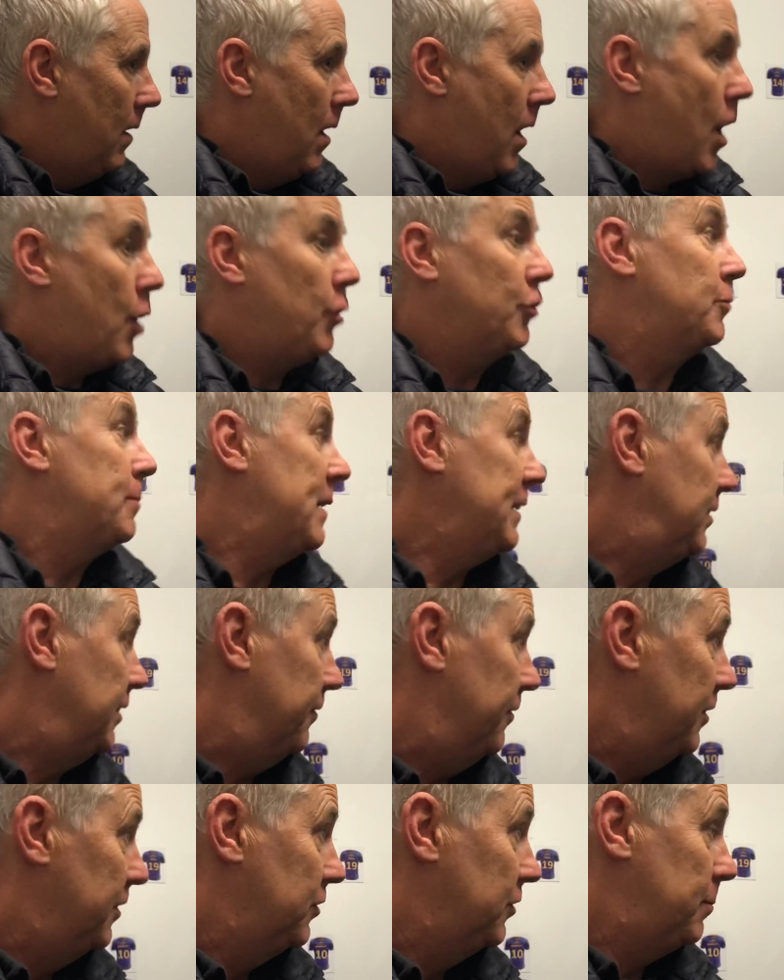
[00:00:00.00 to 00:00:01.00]
Oh, it's massive.
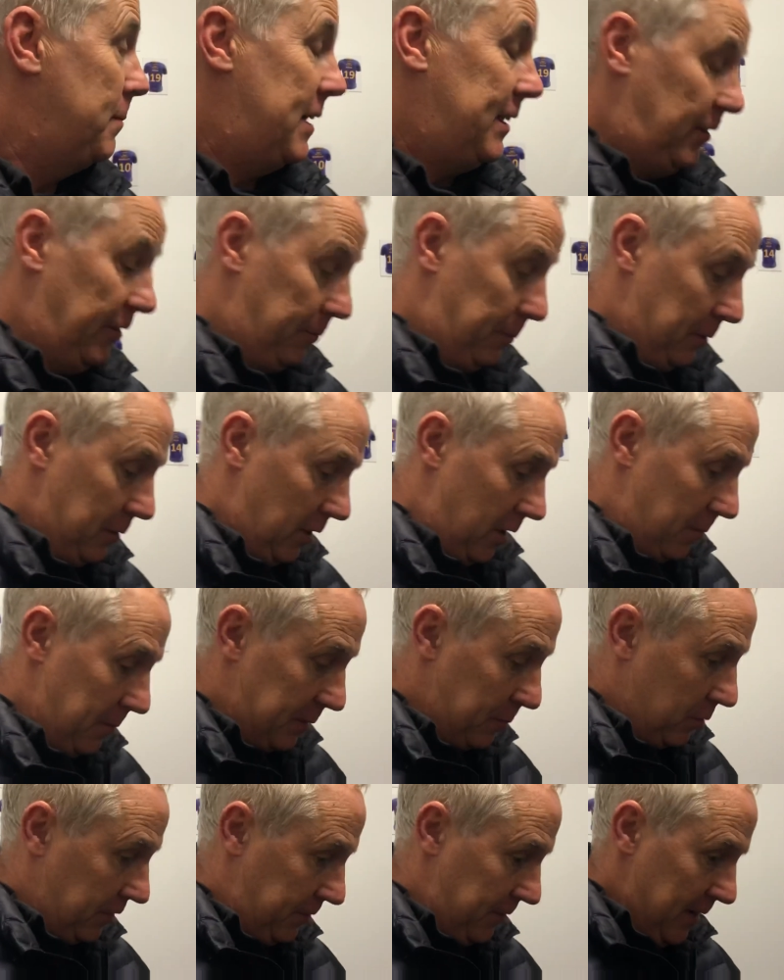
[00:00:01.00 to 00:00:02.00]
It's massive. I
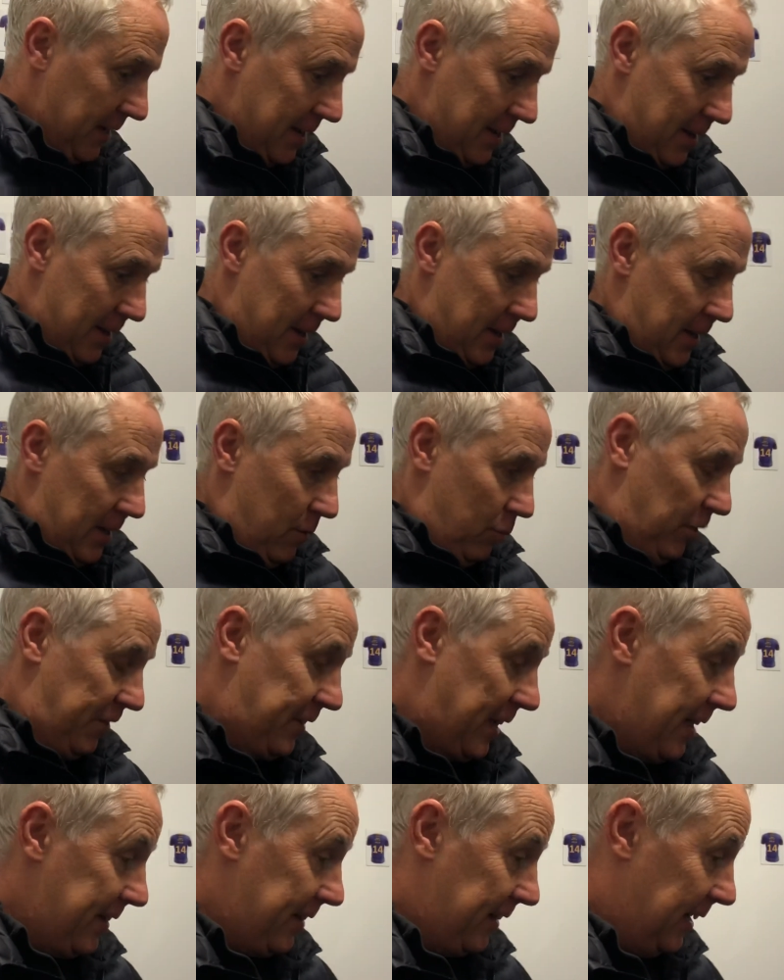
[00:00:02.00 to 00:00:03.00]
mean, we've
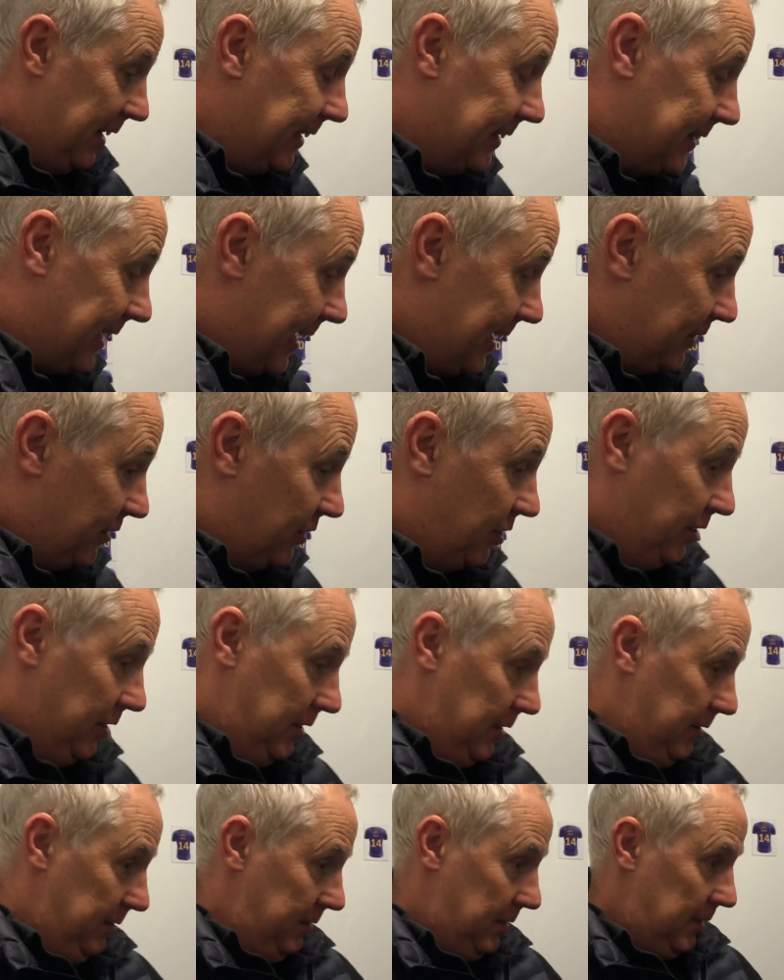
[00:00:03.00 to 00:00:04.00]
cut the league down
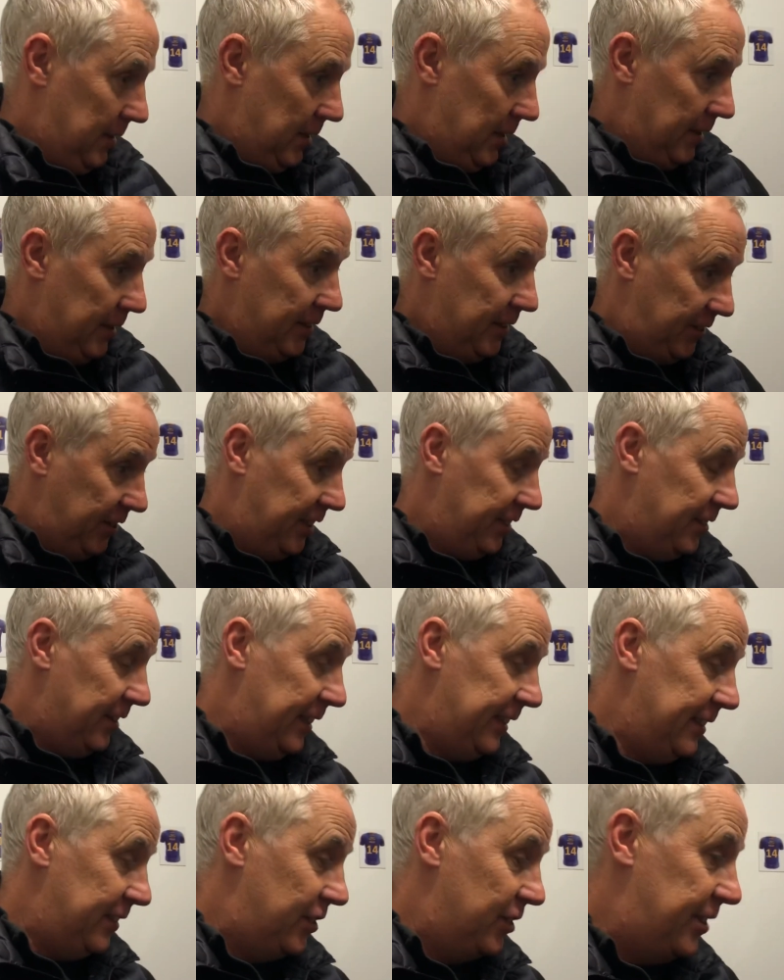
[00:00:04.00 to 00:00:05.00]
to the season
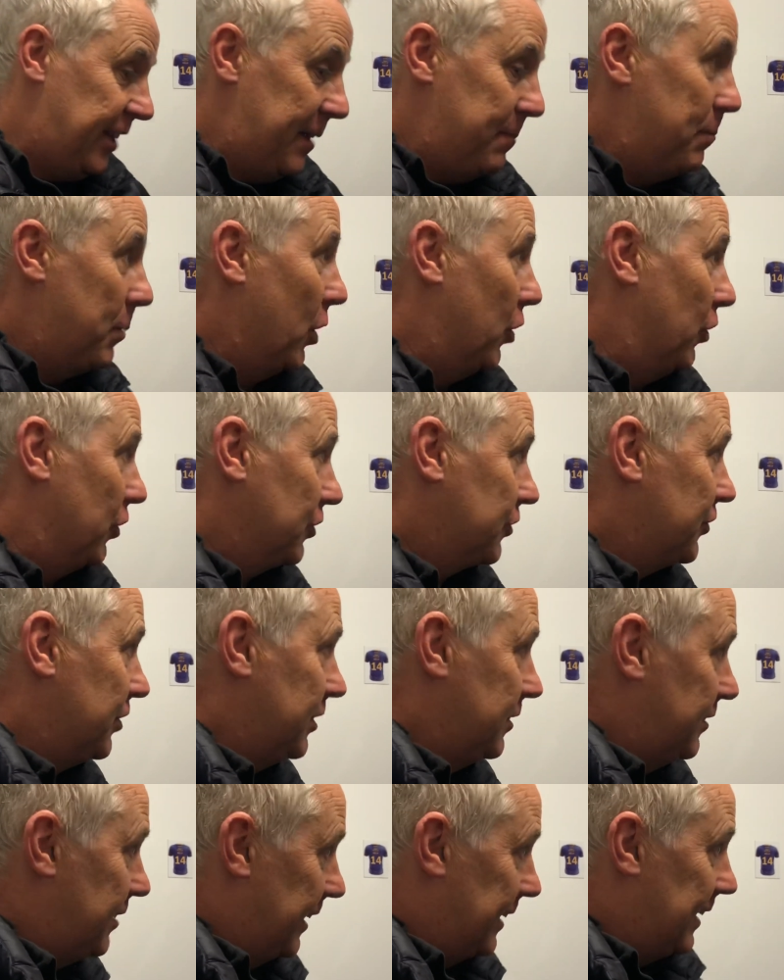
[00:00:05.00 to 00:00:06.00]
into 10
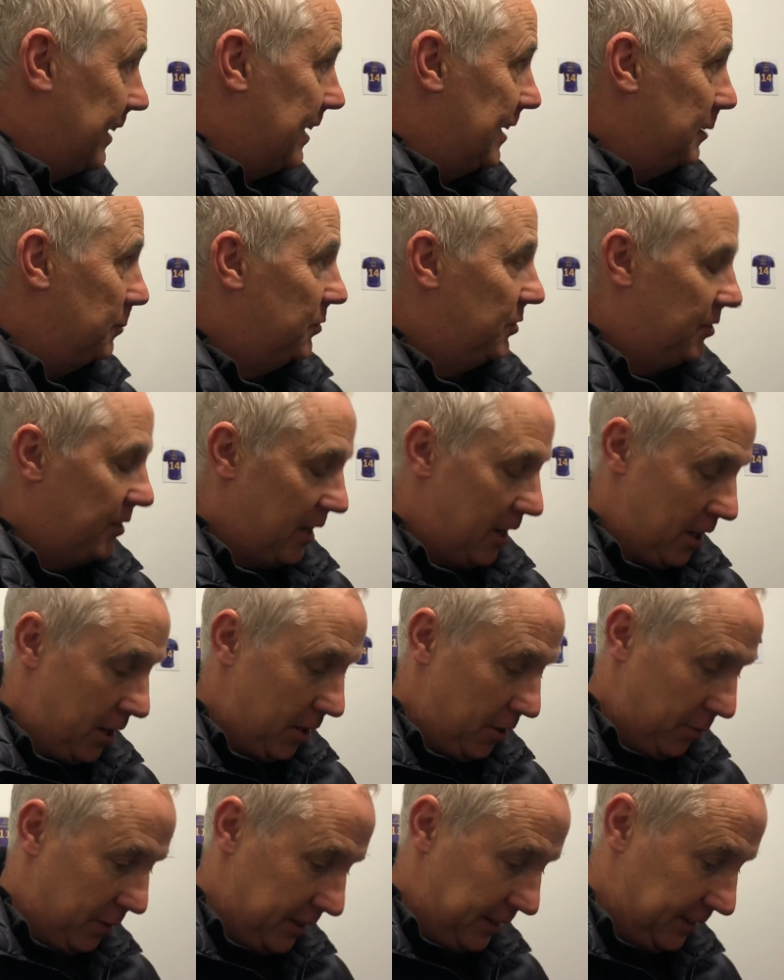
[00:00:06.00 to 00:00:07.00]
blocks, 10 games.
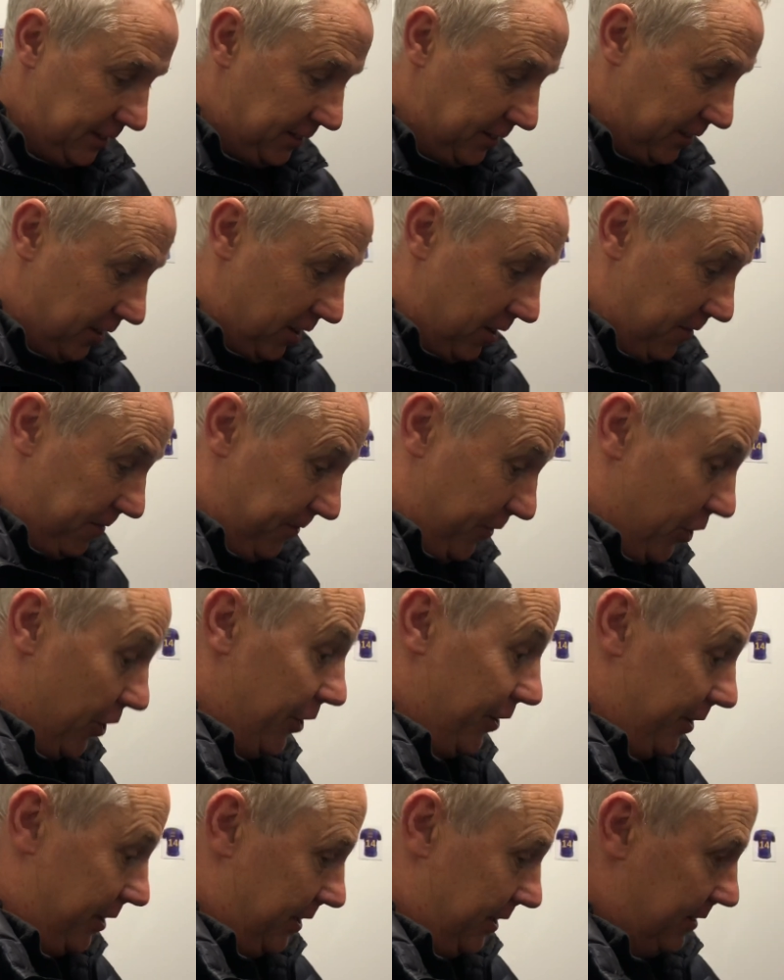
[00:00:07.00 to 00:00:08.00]
So this is our
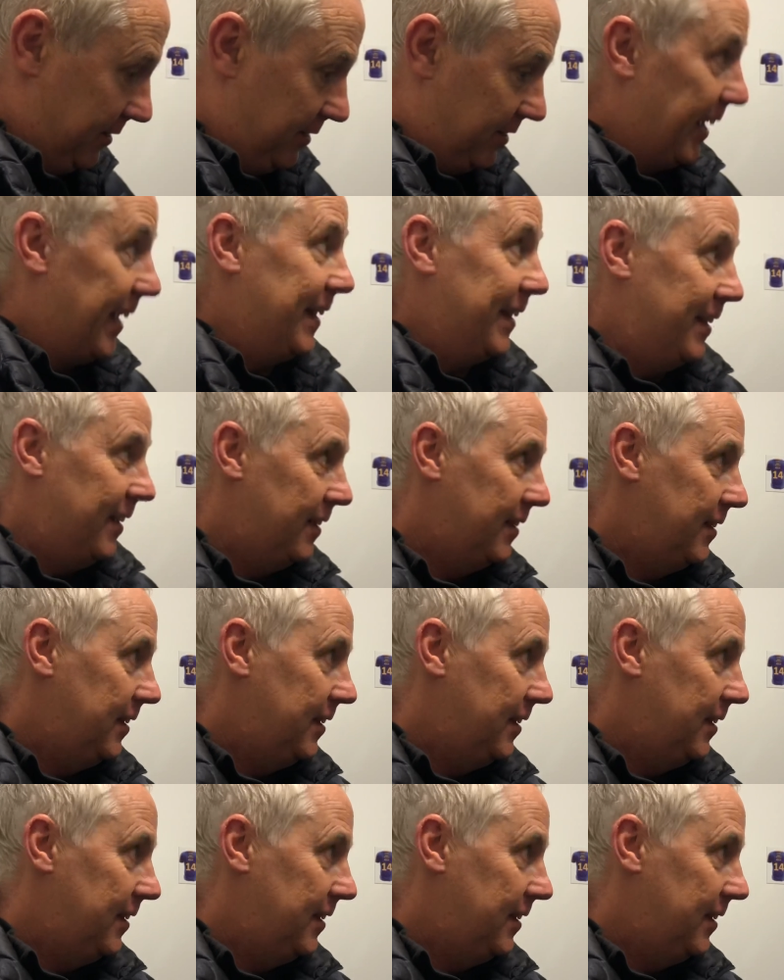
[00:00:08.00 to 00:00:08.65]
third 10.